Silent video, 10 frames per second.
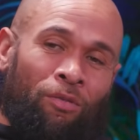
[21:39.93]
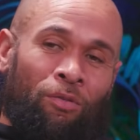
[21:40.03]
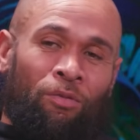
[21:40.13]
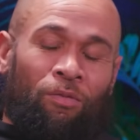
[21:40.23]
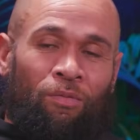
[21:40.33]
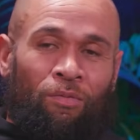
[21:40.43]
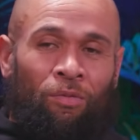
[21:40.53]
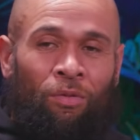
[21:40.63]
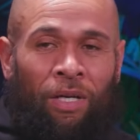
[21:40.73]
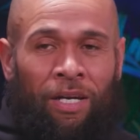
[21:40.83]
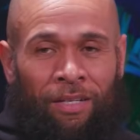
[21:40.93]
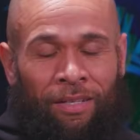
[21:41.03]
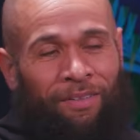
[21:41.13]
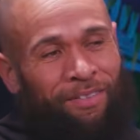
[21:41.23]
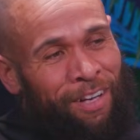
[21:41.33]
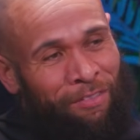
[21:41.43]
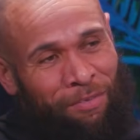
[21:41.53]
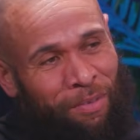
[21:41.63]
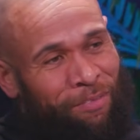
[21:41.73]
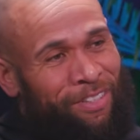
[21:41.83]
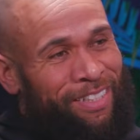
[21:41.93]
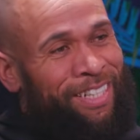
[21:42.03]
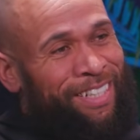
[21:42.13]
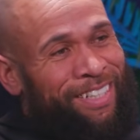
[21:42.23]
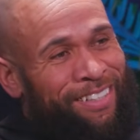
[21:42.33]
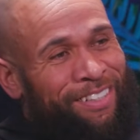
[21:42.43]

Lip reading: you get the loving memories, innit?